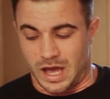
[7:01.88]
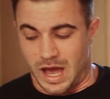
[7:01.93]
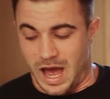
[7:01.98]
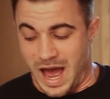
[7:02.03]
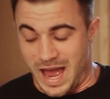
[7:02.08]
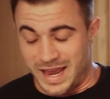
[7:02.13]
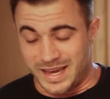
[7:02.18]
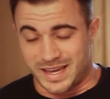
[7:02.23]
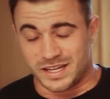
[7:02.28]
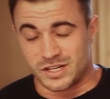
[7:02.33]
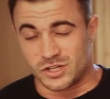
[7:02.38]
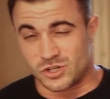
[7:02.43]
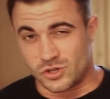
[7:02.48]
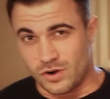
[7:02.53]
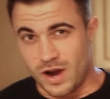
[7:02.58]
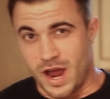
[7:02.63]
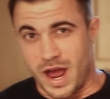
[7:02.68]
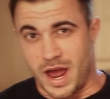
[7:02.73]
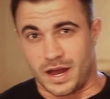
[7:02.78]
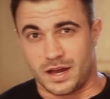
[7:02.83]
I
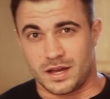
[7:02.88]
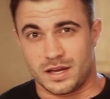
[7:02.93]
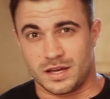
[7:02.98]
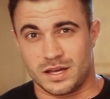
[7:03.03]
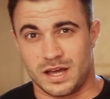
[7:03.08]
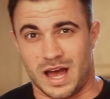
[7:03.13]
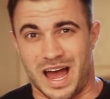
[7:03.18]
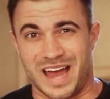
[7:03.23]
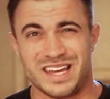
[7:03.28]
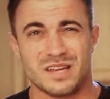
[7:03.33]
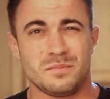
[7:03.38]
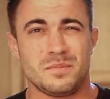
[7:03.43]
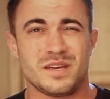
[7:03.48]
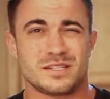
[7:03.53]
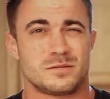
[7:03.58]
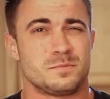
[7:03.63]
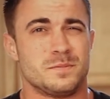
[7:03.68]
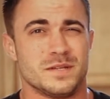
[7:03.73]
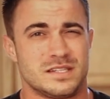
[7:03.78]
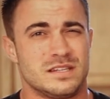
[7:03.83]
can be
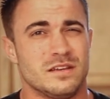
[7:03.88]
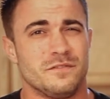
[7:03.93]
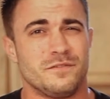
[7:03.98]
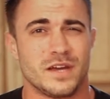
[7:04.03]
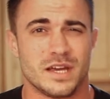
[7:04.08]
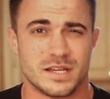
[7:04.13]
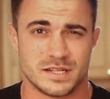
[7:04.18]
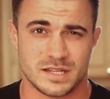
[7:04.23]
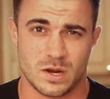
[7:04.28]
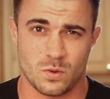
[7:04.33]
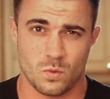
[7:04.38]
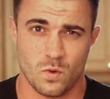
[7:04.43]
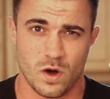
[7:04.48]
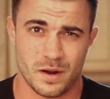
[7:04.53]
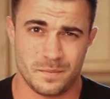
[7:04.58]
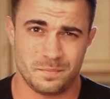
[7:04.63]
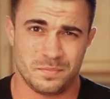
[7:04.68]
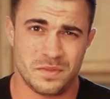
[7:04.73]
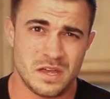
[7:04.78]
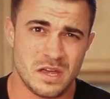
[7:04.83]
as specific as I
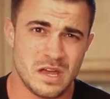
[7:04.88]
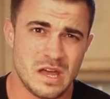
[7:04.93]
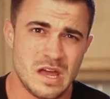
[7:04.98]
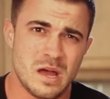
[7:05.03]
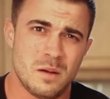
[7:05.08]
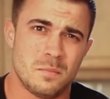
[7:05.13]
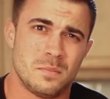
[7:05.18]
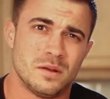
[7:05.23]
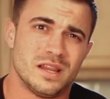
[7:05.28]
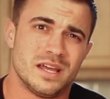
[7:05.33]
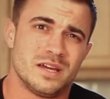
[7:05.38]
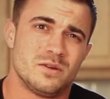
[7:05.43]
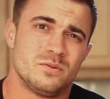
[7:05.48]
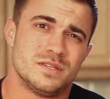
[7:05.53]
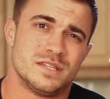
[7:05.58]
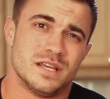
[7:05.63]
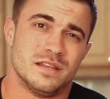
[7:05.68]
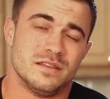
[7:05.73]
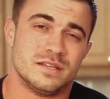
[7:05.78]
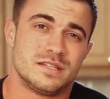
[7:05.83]
want, but like we
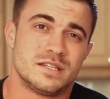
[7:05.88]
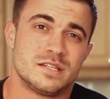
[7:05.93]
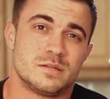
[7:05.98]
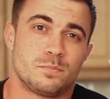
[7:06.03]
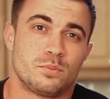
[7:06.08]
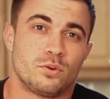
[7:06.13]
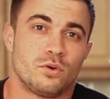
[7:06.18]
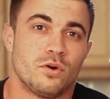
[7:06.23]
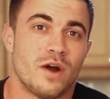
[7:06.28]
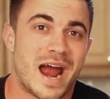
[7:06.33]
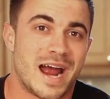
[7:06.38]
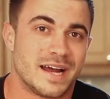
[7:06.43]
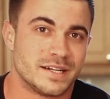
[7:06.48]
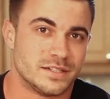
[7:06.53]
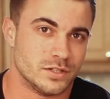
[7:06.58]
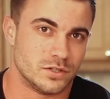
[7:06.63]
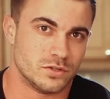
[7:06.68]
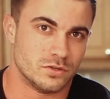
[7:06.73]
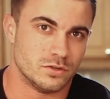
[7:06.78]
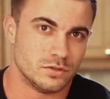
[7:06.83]
said, this is
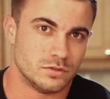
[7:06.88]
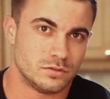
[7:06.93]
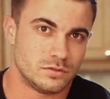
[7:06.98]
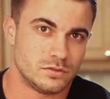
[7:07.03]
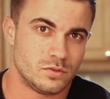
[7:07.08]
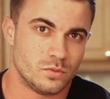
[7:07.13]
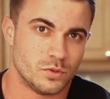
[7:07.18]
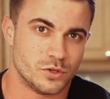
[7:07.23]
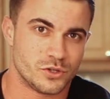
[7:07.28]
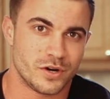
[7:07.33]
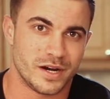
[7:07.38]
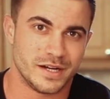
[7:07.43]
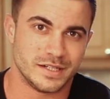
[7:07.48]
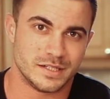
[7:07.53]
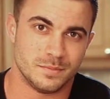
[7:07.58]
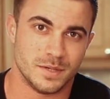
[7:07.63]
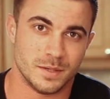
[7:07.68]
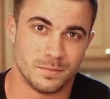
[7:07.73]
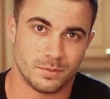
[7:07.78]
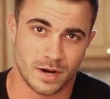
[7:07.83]
practical. We're trying
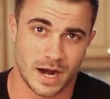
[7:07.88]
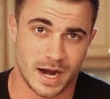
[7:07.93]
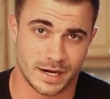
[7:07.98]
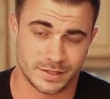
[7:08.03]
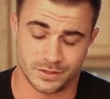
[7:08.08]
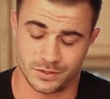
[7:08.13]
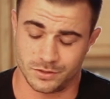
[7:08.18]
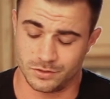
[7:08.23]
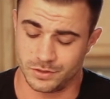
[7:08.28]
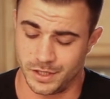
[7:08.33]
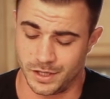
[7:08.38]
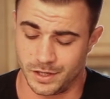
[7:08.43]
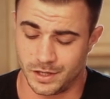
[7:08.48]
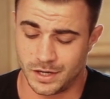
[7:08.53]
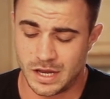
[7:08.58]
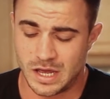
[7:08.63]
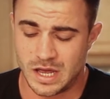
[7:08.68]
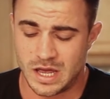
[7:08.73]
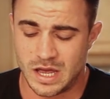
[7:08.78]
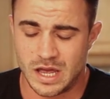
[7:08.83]
to be practical here.
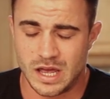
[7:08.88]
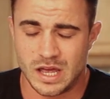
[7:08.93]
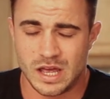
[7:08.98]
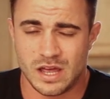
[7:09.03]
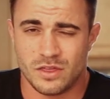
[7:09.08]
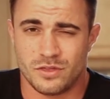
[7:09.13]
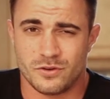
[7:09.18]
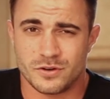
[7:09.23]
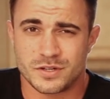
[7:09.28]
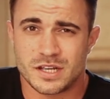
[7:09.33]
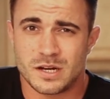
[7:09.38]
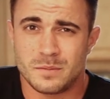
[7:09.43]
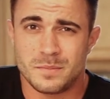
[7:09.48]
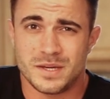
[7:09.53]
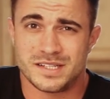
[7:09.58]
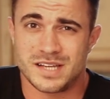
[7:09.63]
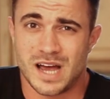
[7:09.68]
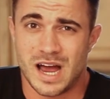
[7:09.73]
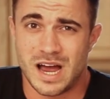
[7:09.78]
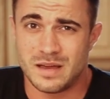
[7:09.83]
There's gonna
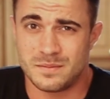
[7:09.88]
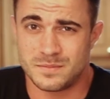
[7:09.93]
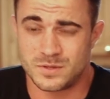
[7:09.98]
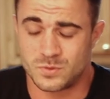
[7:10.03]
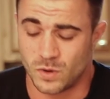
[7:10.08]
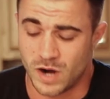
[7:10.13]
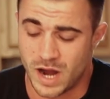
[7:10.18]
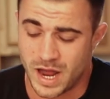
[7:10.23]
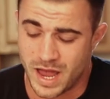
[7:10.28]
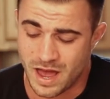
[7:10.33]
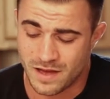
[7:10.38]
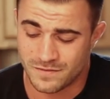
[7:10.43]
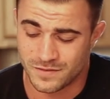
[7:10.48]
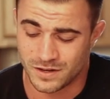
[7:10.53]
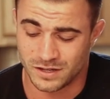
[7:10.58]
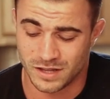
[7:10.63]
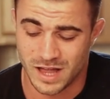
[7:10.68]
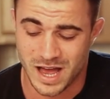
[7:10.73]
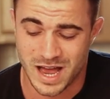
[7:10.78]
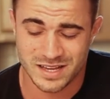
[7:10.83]
be times where I have
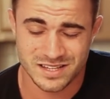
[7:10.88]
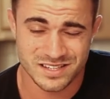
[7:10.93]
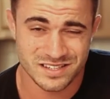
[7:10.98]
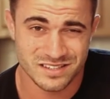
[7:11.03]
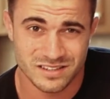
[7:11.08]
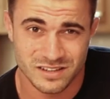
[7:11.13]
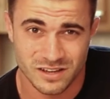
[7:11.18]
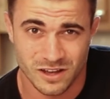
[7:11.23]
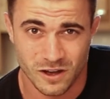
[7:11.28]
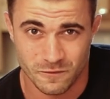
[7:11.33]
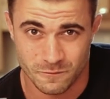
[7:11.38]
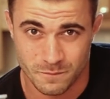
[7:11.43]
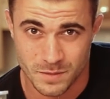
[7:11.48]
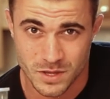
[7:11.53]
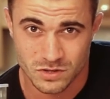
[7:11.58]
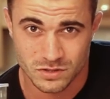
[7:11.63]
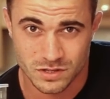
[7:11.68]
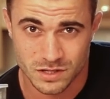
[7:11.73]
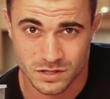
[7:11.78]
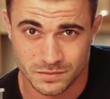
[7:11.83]
a glass of
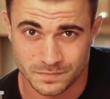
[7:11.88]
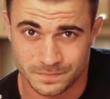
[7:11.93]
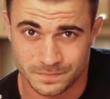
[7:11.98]
milk.